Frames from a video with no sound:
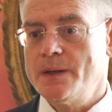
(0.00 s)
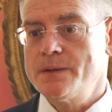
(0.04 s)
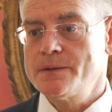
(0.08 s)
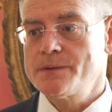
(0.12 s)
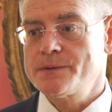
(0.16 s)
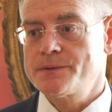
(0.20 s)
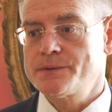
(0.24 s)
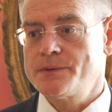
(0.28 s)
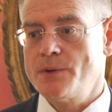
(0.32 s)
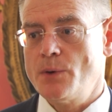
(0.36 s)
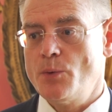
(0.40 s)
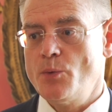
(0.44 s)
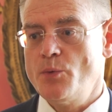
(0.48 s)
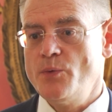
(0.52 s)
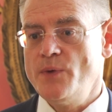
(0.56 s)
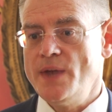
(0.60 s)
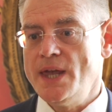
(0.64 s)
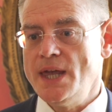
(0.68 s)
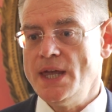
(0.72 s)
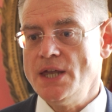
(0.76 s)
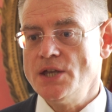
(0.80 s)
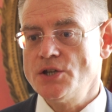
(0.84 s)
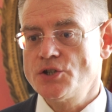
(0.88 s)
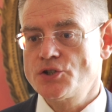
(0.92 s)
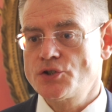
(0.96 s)
So
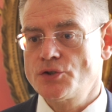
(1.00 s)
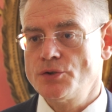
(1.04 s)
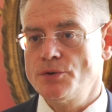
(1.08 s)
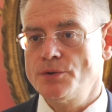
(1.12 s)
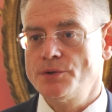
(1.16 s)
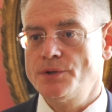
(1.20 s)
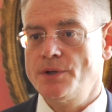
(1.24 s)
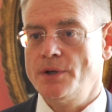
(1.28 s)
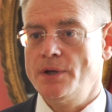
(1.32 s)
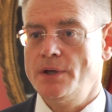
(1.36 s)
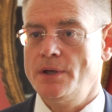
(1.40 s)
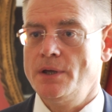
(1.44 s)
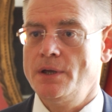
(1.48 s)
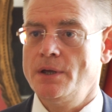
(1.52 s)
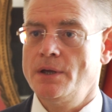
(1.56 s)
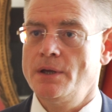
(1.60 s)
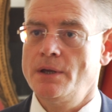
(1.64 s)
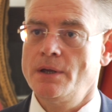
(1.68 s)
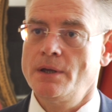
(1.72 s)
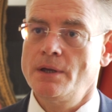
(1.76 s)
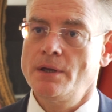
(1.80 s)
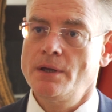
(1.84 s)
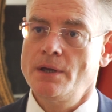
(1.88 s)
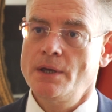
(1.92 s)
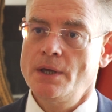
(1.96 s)
we should
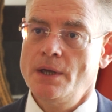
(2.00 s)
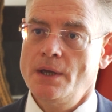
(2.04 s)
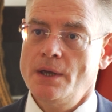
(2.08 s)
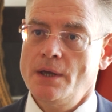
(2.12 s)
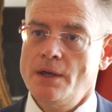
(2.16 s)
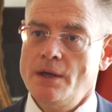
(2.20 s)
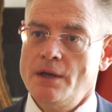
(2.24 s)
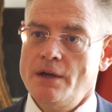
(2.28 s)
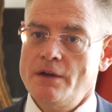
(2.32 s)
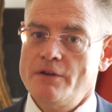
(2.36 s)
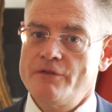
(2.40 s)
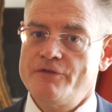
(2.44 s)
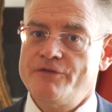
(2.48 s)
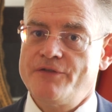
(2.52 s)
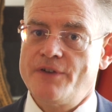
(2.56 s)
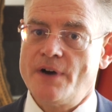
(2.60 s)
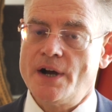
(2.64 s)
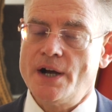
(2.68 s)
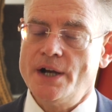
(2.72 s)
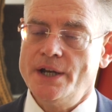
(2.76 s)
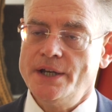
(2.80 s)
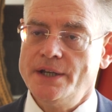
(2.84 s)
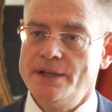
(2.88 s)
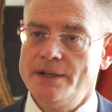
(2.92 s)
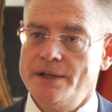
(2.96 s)

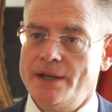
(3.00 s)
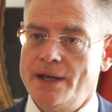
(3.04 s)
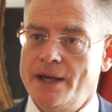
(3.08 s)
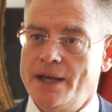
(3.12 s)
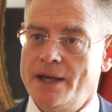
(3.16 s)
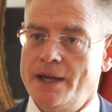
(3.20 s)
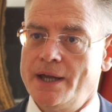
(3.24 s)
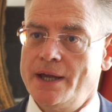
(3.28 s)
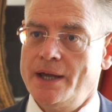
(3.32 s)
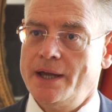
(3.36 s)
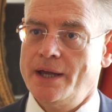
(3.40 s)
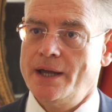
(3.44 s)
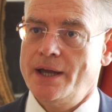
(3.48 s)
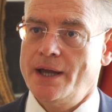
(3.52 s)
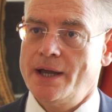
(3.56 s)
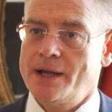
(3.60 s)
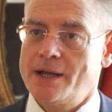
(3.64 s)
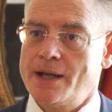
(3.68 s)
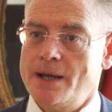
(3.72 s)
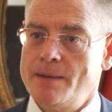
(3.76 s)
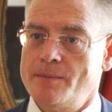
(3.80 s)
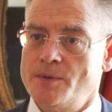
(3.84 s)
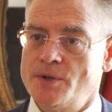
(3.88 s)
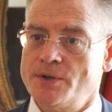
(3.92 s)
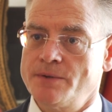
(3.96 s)
find a
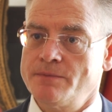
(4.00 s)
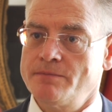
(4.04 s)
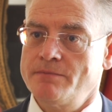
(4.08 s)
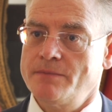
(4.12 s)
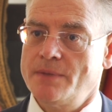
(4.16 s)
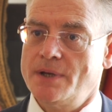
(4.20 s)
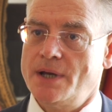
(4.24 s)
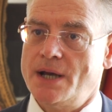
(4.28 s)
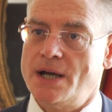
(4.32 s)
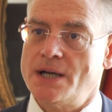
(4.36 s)
common